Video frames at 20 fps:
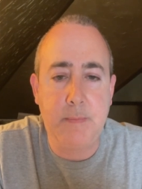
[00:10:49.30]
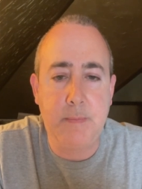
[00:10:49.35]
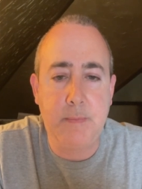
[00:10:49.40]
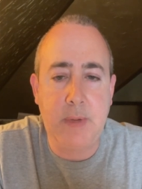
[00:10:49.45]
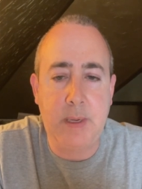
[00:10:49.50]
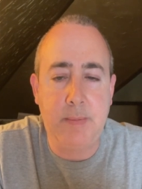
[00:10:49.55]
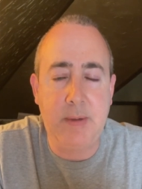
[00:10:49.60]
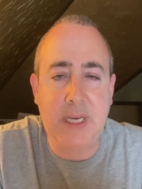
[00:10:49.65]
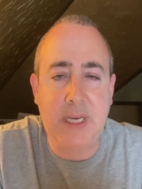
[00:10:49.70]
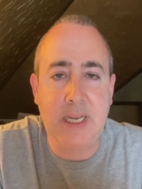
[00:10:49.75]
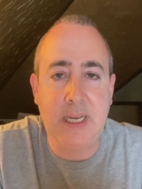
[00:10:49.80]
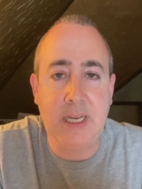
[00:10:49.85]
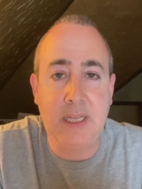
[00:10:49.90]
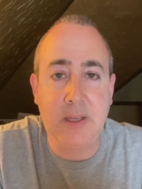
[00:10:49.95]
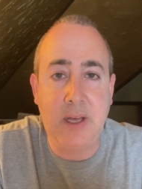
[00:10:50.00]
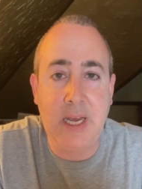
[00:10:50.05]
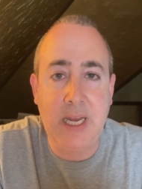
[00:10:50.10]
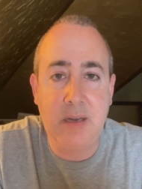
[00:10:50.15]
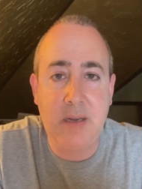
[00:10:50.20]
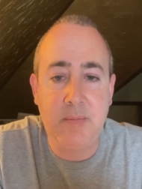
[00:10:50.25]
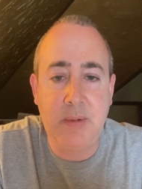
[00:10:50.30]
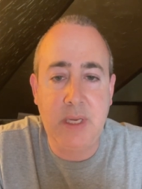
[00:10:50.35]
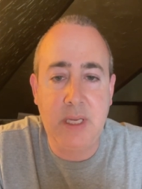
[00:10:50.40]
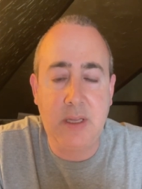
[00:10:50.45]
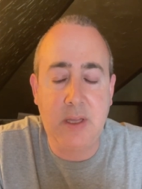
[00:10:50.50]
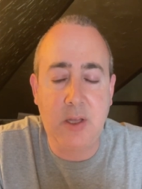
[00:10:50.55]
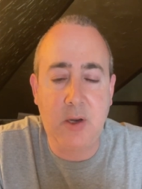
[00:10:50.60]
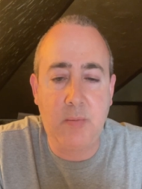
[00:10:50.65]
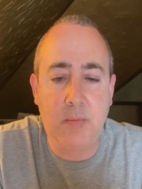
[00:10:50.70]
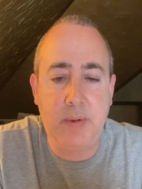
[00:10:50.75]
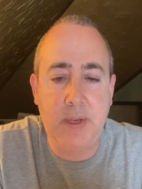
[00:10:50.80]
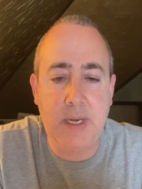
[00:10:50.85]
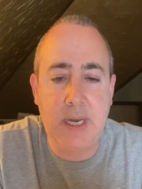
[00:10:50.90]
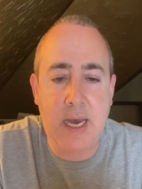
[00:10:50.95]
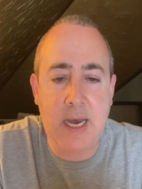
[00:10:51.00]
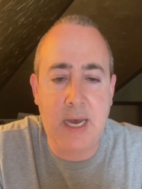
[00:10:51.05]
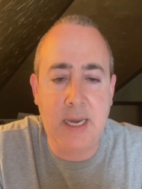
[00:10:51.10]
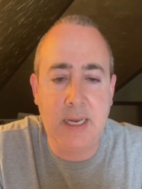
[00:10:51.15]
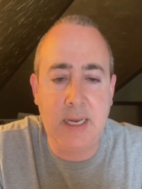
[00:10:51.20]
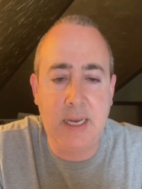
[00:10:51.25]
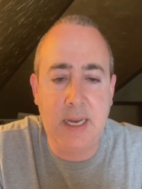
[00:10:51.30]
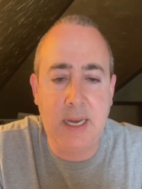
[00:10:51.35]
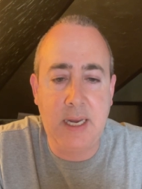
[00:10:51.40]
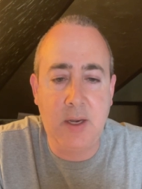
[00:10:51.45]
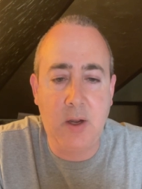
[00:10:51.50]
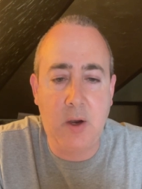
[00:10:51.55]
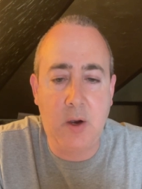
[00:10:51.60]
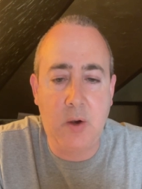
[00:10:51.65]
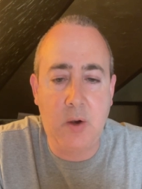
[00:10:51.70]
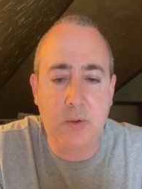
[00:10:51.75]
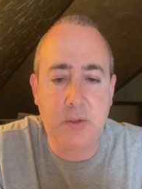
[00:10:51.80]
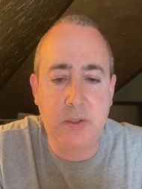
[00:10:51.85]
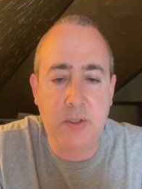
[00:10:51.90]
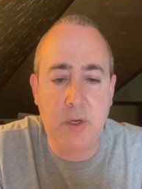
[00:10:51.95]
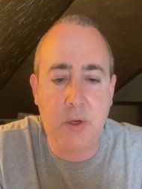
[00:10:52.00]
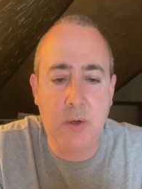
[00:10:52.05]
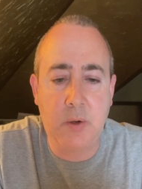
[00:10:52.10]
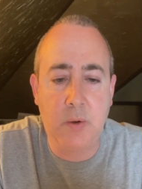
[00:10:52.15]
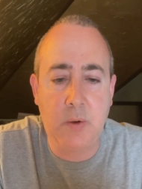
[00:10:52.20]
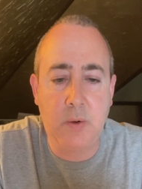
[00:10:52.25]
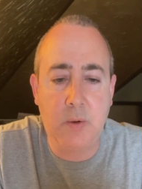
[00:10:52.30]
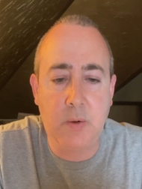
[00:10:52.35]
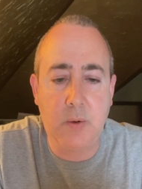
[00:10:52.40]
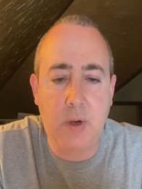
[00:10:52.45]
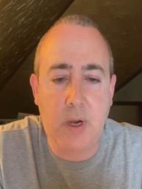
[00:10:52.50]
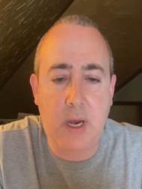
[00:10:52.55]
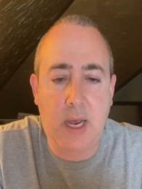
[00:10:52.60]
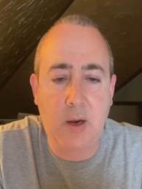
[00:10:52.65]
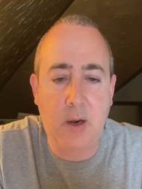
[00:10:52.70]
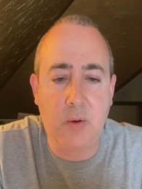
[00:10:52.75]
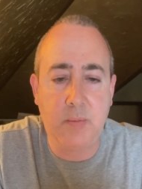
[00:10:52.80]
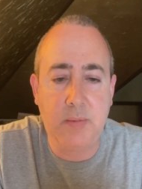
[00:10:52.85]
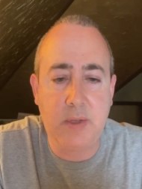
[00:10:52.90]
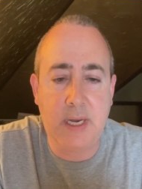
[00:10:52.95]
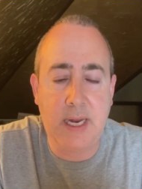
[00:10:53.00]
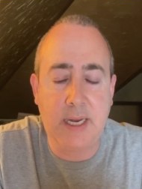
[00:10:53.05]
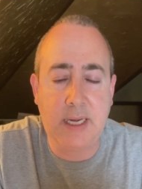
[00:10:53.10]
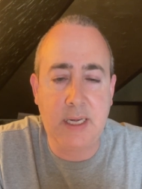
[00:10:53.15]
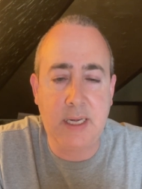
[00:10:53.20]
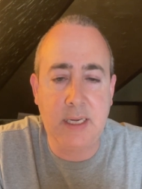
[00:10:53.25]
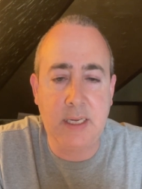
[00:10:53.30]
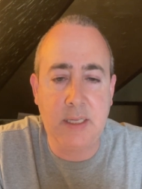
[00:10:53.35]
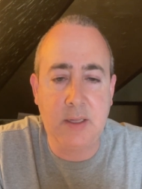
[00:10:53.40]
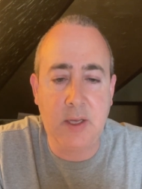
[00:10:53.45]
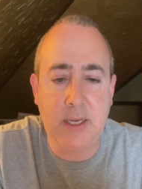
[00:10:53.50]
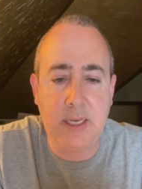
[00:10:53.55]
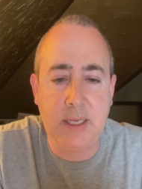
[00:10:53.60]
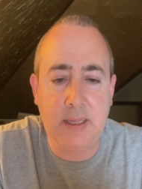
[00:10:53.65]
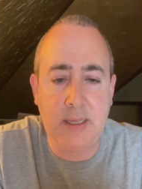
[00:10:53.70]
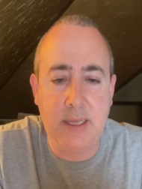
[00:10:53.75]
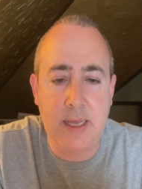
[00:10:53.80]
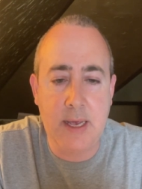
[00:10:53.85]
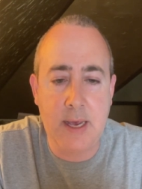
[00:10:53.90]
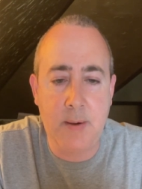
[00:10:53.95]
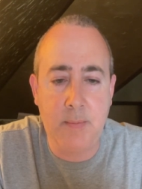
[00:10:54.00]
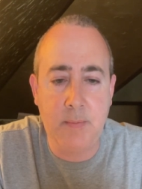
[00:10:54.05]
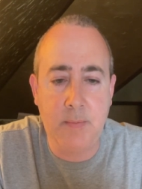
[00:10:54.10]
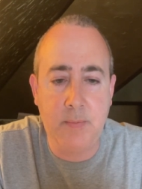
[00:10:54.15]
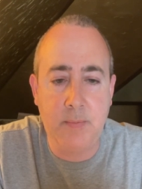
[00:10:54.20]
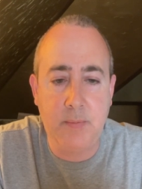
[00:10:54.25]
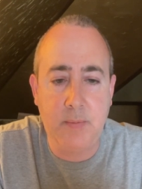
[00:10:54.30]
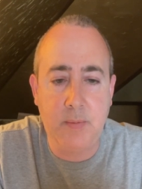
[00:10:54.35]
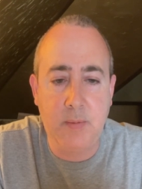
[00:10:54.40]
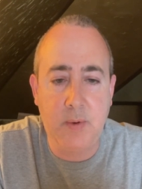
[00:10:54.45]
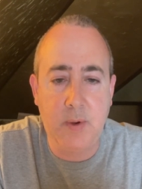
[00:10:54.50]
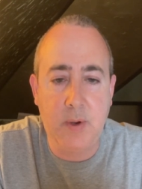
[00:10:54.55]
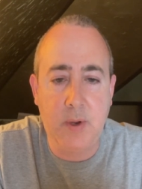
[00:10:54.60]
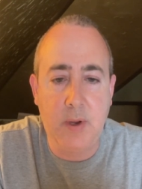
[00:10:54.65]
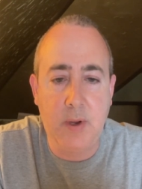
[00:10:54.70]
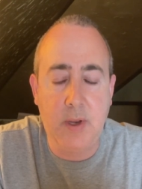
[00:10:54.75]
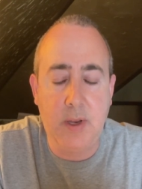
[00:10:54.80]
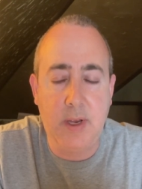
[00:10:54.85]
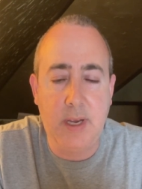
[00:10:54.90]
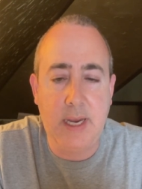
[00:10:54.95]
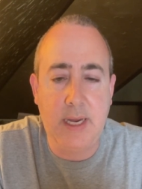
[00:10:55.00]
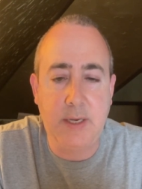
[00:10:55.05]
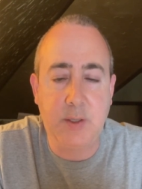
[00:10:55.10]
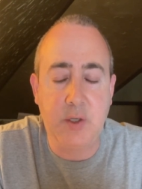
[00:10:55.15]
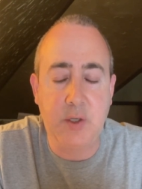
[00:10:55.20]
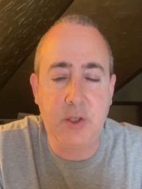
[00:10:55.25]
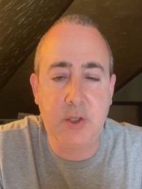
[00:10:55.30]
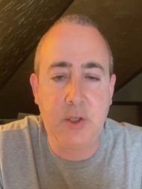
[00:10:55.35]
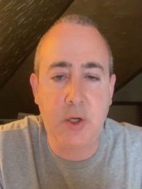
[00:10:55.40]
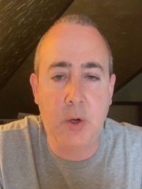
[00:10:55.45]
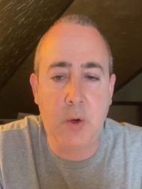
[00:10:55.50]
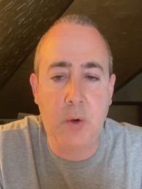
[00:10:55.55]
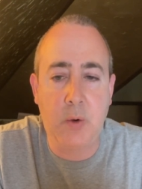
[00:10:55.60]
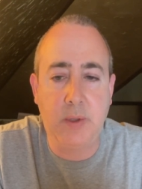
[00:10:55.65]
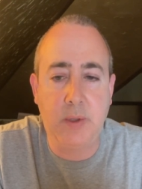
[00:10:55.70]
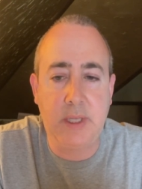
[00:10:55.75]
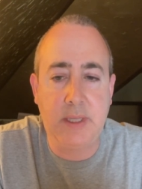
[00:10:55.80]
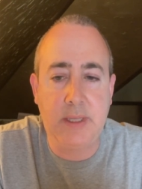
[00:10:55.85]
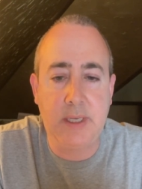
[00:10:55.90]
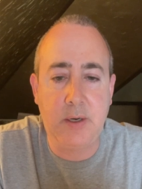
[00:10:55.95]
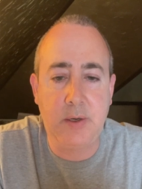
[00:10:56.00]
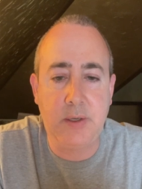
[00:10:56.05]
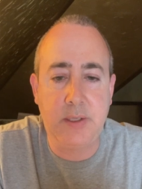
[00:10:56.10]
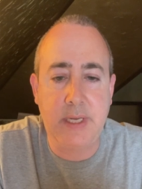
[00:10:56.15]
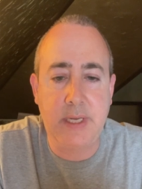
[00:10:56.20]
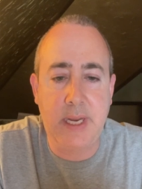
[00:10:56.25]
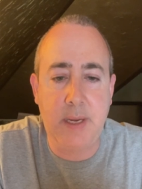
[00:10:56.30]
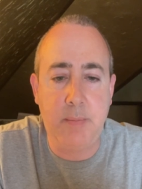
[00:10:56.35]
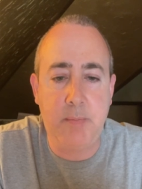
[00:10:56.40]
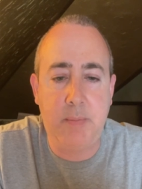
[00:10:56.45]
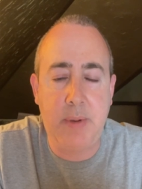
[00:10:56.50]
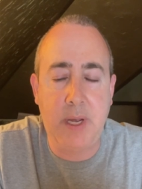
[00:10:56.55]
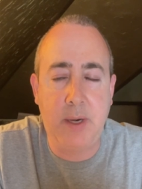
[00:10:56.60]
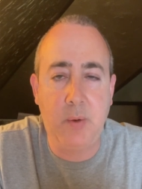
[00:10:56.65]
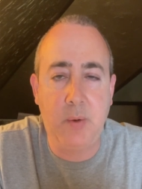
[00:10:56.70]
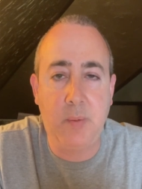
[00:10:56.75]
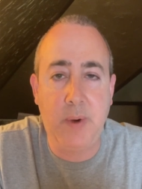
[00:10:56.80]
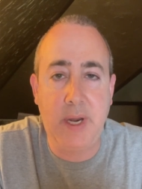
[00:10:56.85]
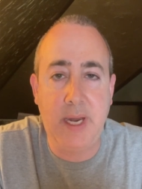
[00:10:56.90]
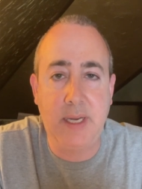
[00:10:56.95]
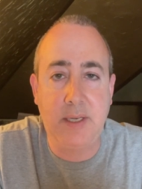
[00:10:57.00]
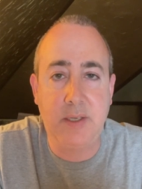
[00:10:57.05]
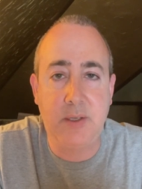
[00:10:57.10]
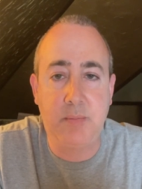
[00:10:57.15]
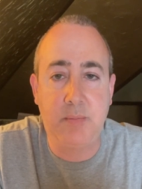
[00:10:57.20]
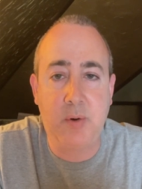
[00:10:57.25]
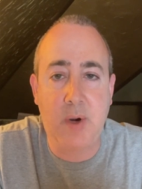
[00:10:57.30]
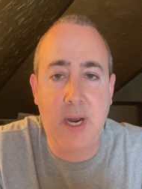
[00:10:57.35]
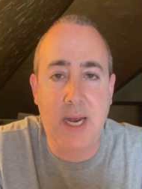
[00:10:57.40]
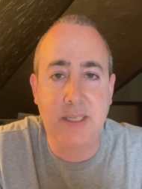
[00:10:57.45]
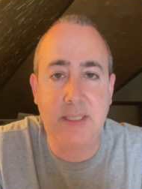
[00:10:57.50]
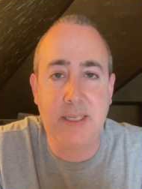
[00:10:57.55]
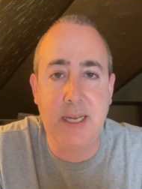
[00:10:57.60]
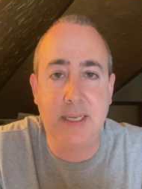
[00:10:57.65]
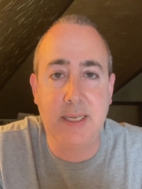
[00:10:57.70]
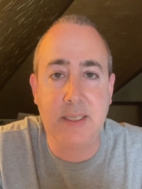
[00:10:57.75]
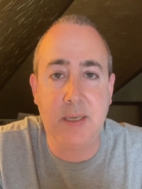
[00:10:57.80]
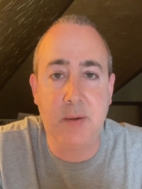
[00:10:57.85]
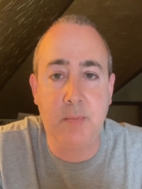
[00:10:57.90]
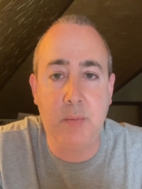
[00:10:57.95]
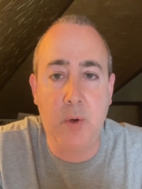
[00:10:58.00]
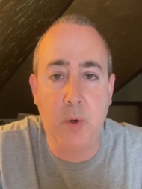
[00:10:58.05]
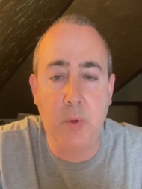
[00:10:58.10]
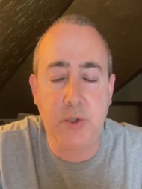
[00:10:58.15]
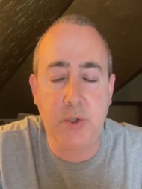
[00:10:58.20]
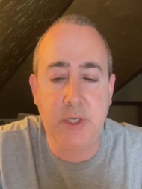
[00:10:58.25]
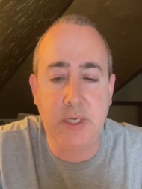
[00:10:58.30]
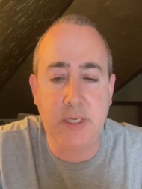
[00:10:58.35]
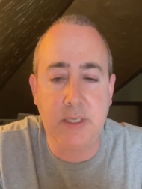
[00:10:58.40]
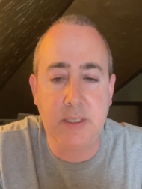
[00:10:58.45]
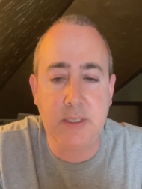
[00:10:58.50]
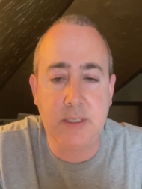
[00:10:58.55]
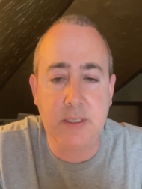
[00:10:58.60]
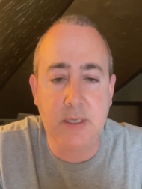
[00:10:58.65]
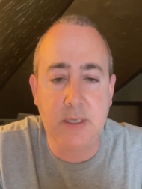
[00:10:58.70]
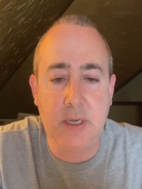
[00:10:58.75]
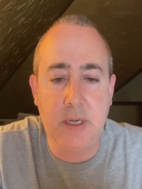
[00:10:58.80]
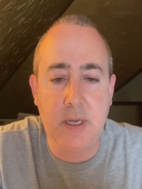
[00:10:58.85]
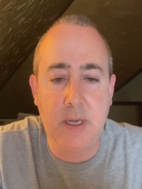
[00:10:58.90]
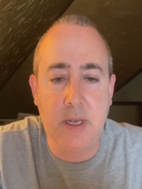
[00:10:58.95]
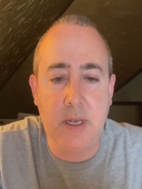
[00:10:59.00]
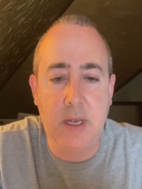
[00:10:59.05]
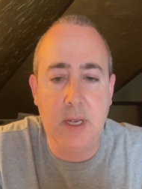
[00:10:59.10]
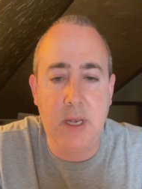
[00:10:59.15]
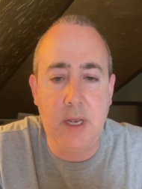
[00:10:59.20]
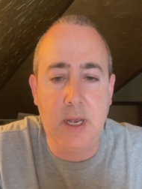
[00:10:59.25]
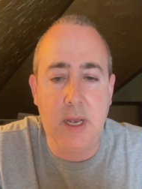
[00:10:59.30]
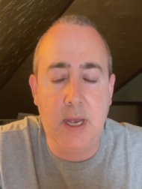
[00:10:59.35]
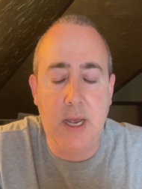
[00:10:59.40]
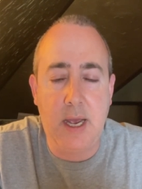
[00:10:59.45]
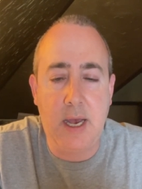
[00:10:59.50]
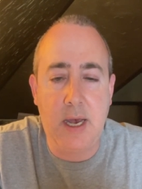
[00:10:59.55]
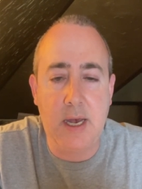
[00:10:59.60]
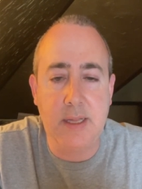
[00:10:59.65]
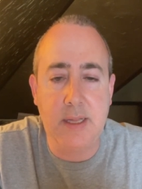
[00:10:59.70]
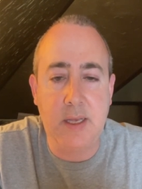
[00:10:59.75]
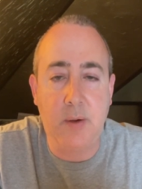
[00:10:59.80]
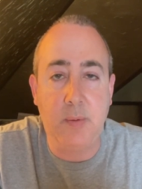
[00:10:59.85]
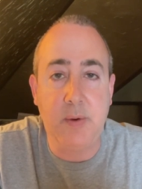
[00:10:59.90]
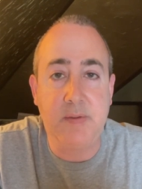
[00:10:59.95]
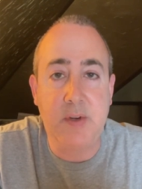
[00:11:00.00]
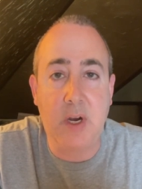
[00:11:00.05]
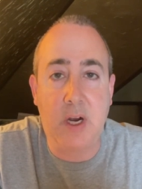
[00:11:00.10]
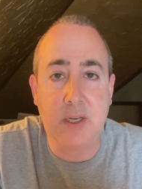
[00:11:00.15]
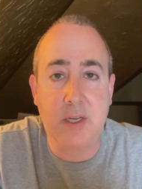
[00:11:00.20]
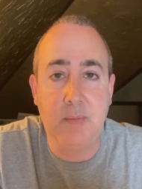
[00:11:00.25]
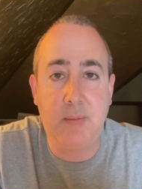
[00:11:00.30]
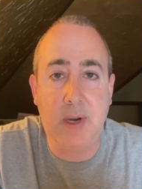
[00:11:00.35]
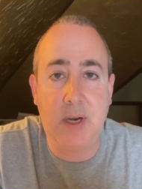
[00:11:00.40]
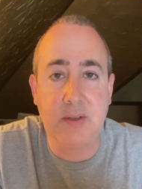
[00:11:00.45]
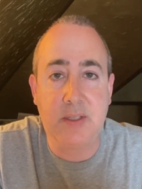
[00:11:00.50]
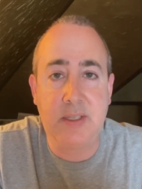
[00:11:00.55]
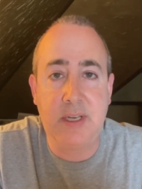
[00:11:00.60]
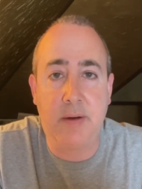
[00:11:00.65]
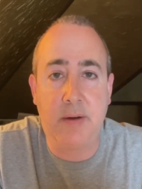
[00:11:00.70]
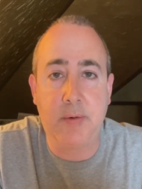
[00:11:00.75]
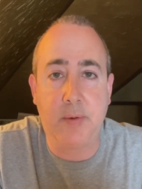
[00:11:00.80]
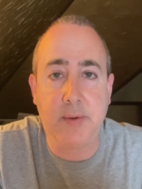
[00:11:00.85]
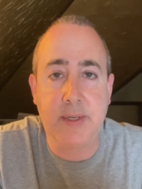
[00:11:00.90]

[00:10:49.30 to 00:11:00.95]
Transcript: maybe can enlighten me a little bit on it, and also I hope that I can enlighten them and to show that there's a better way to process emotions that we've talked about several